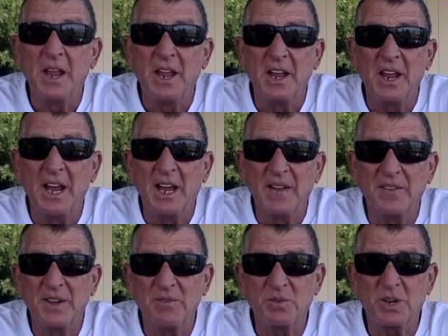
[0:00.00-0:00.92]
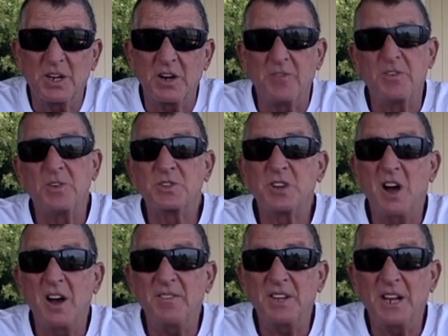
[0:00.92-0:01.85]
and then we'll get our first
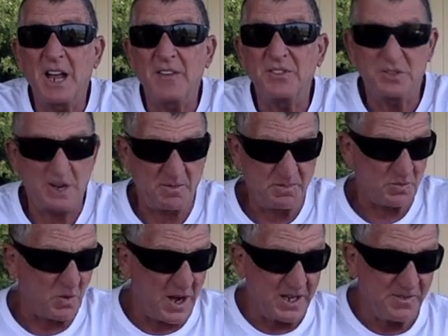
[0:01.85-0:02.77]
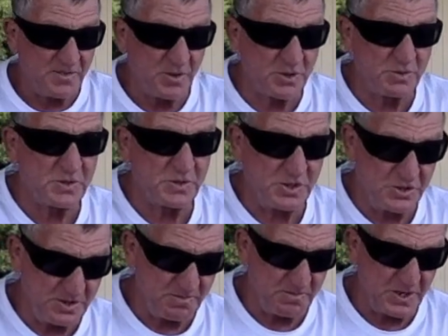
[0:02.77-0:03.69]
coffee. I've been waiting for. It's supposed to
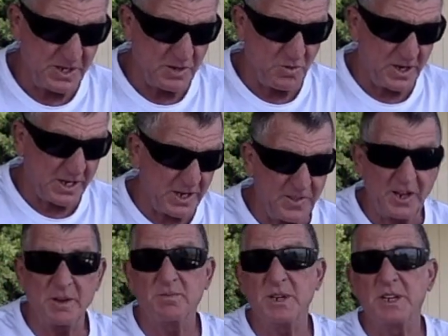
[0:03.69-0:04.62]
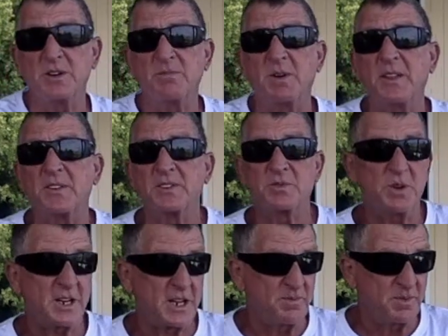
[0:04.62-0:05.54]
ship pretty quick. I thought it'd be here by this
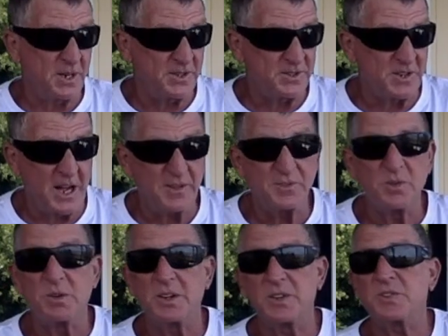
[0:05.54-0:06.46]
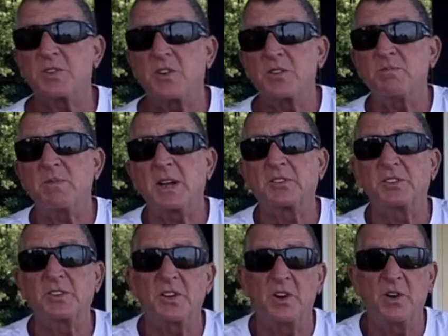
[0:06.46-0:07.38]
weekend, but it's not. So we're going to start in
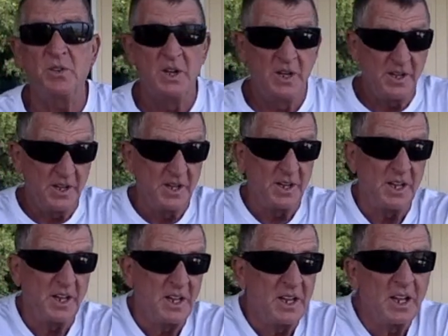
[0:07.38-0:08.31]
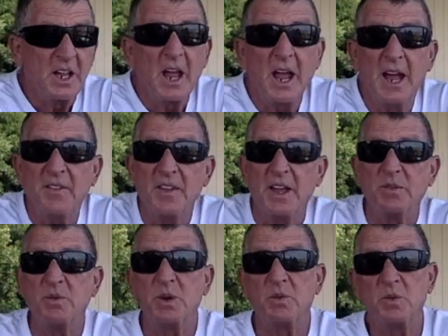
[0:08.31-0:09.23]
Mexico. And
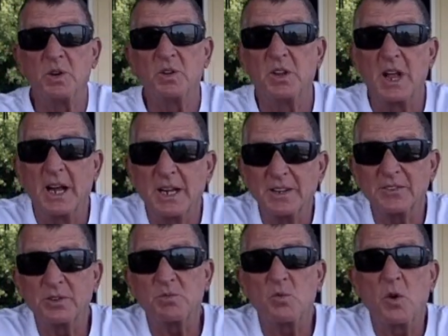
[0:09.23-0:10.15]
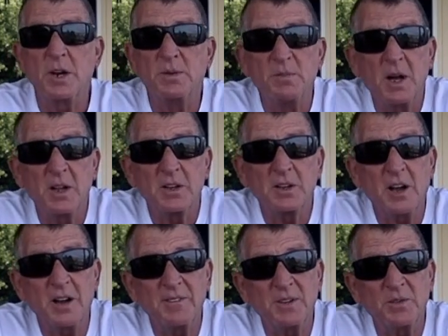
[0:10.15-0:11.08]
then we will get some Guatemala
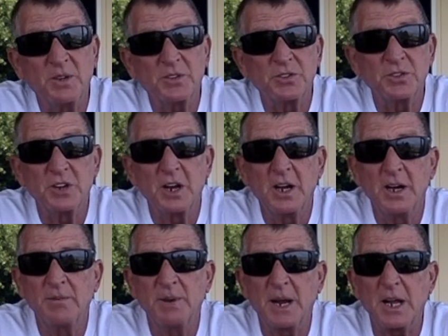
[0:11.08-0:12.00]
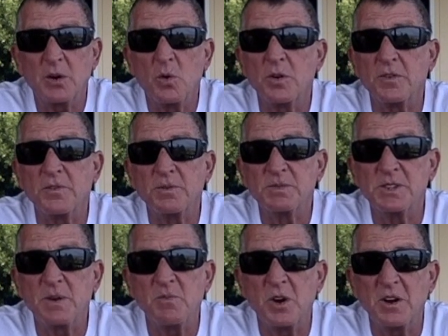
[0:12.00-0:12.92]
coffee, which I got to order from
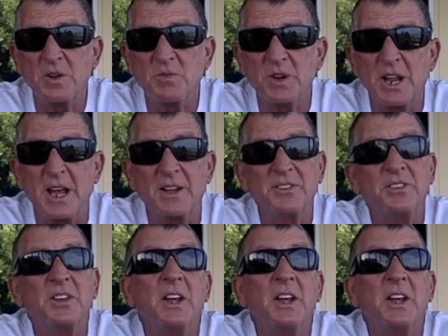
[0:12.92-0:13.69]
somewhere. Anyone has